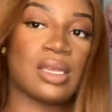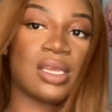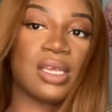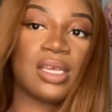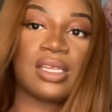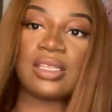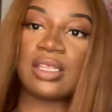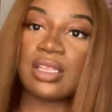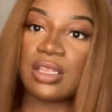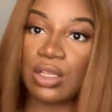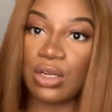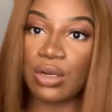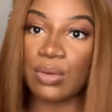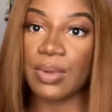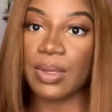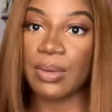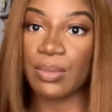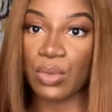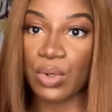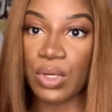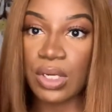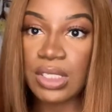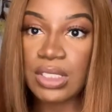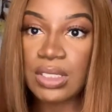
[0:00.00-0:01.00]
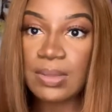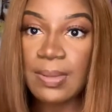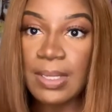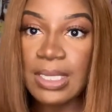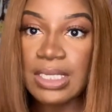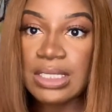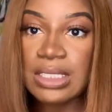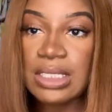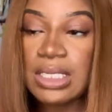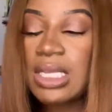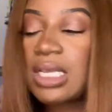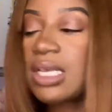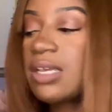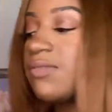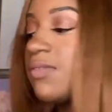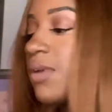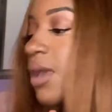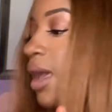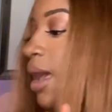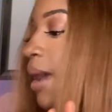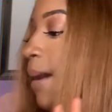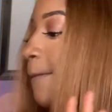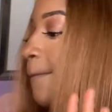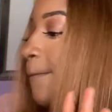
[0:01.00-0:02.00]
is a little bit more expensive,
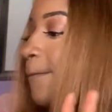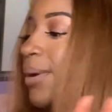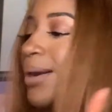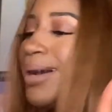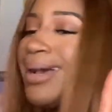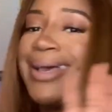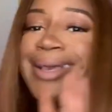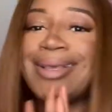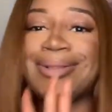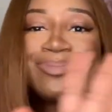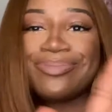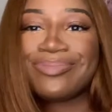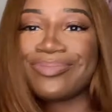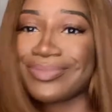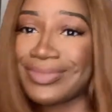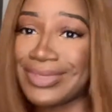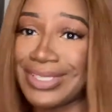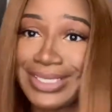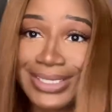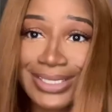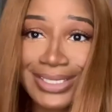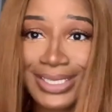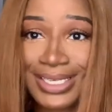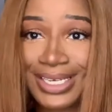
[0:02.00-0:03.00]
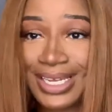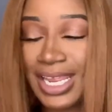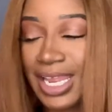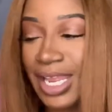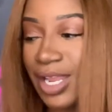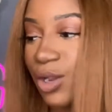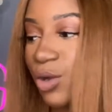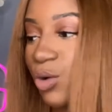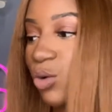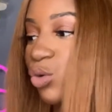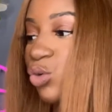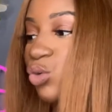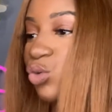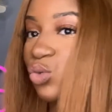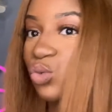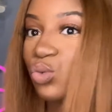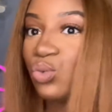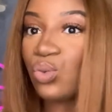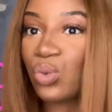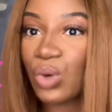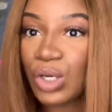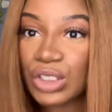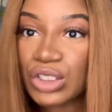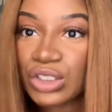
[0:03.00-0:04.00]
but listen now,
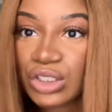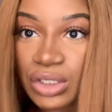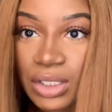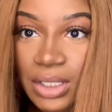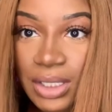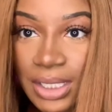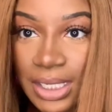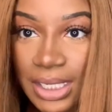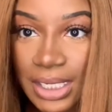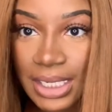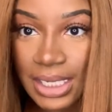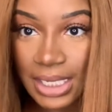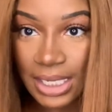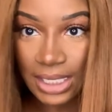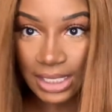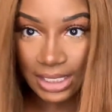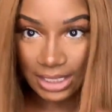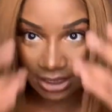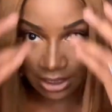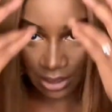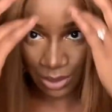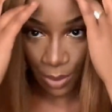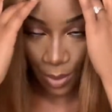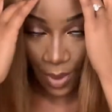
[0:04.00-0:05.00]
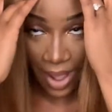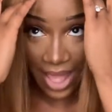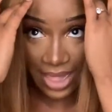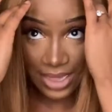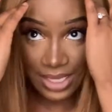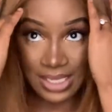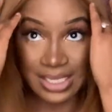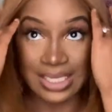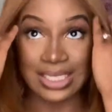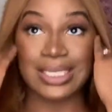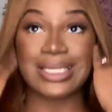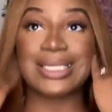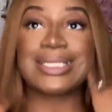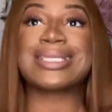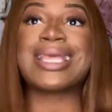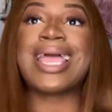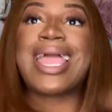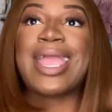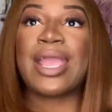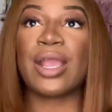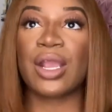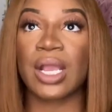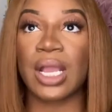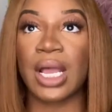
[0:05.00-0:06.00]
what you're getting is quality. This
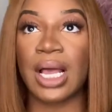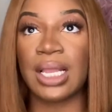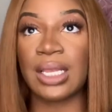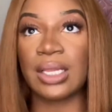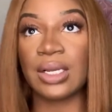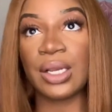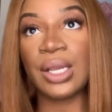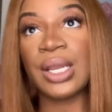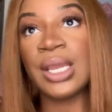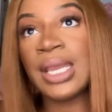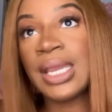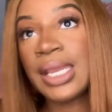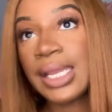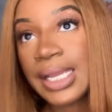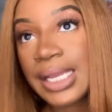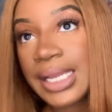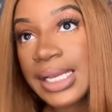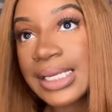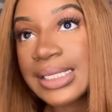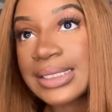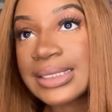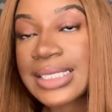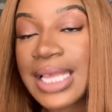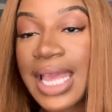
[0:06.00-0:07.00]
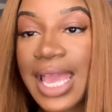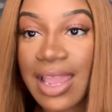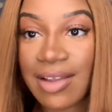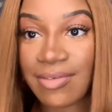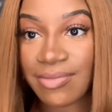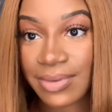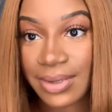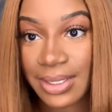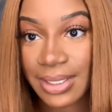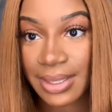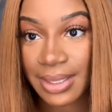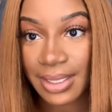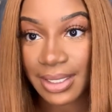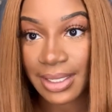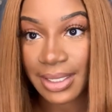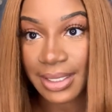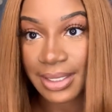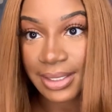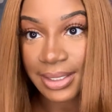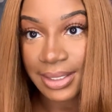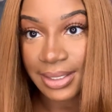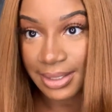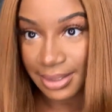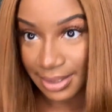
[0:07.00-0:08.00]
hair color is
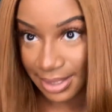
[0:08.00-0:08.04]
everything.